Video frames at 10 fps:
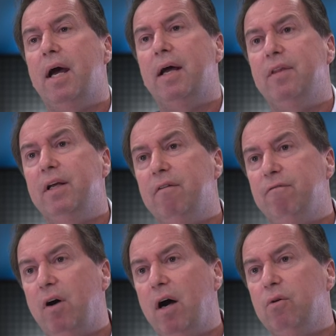And then the
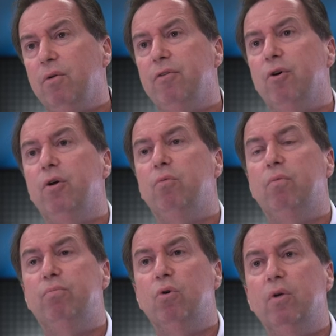final third will
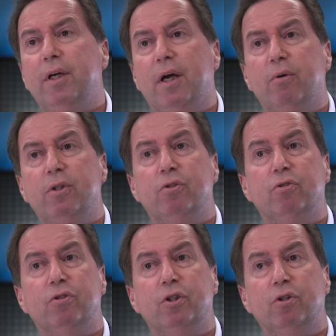broadly go into
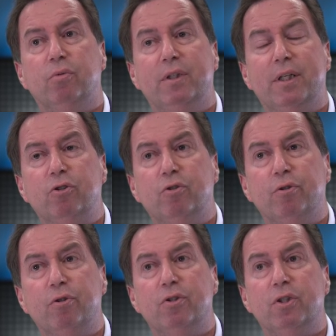traditional industrial
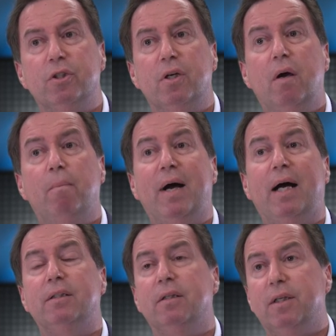uses,
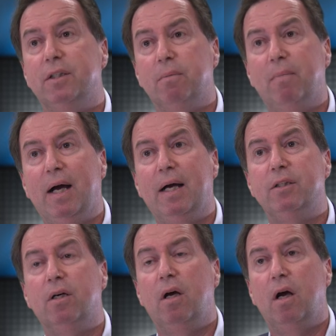but that
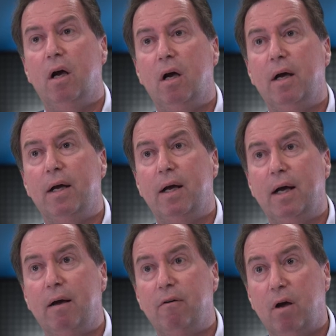demand
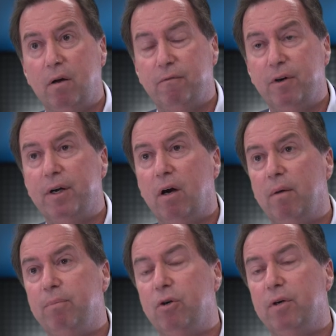very
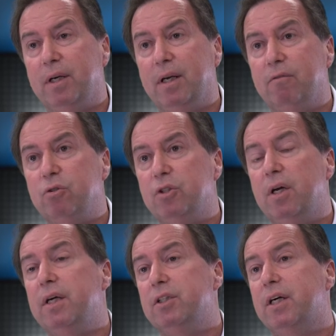high purity levels,
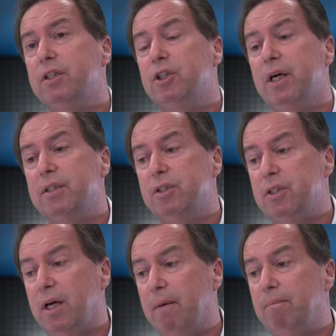such as